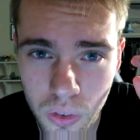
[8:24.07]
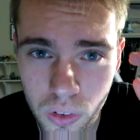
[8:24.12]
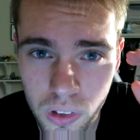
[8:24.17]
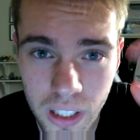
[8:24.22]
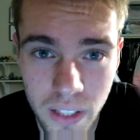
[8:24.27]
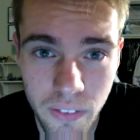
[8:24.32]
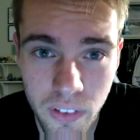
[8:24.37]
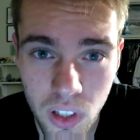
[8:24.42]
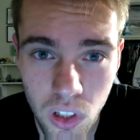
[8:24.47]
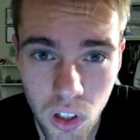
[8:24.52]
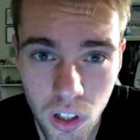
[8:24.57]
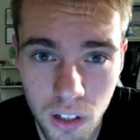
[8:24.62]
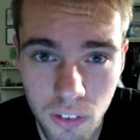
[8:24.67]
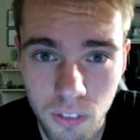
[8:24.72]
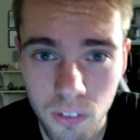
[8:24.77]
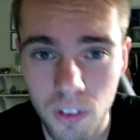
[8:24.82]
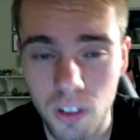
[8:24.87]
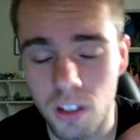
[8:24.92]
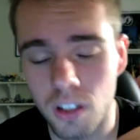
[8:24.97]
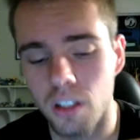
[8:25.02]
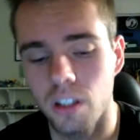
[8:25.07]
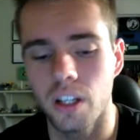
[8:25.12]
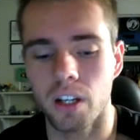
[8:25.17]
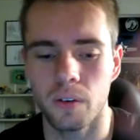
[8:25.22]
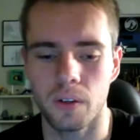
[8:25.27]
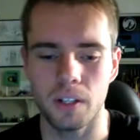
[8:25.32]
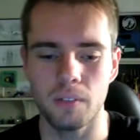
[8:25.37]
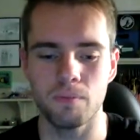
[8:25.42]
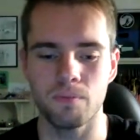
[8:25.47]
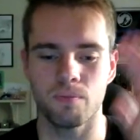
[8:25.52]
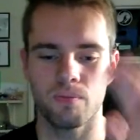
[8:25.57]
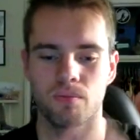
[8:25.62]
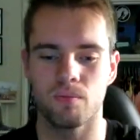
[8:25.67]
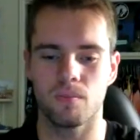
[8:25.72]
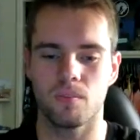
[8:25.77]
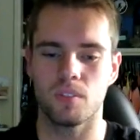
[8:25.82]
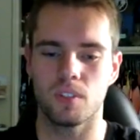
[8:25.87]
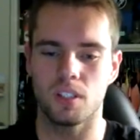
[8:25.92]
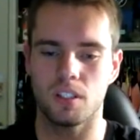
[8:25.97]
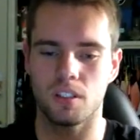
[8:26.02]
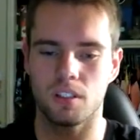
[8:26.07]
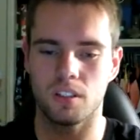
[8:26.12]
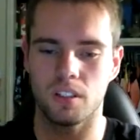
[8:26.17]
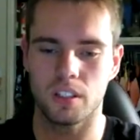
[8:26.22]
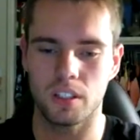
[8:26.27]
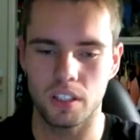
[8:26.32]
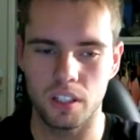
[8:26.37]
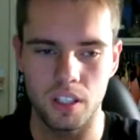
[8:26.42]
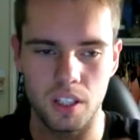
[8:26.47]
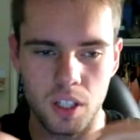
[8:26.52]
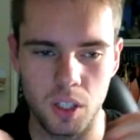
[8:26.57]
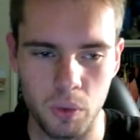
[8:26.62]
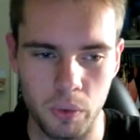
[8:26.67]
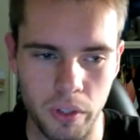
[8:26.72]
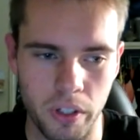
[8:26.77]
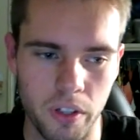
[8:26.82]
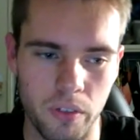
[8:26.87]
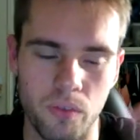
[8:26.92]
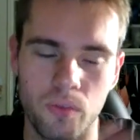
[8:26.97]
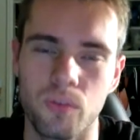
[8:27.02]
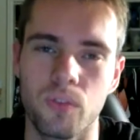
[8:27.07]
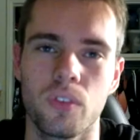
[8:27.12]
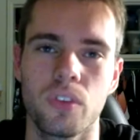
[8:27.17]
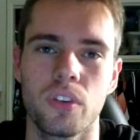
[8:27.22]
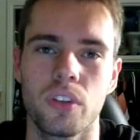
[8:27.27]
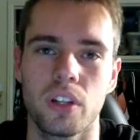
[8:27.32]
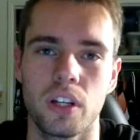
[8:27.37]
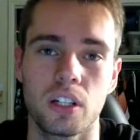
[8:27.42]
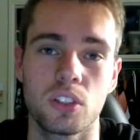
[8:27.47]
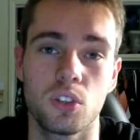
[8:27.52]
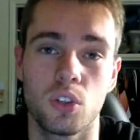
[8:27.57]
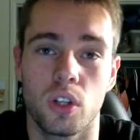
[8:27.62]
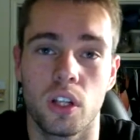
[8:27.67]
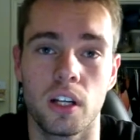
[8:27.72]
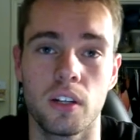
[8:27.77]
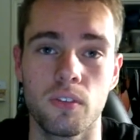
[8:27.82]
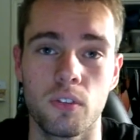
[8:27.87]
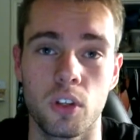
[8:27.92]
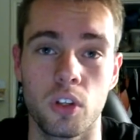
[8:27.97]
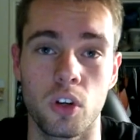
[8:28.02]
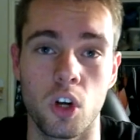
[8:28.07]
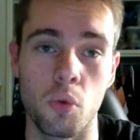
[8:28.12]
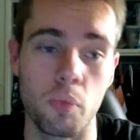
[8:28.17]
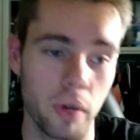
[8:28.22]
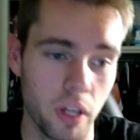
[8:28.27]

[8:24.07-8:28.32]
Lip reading: Live your life. Anyway. Yeah, they like to do that for their own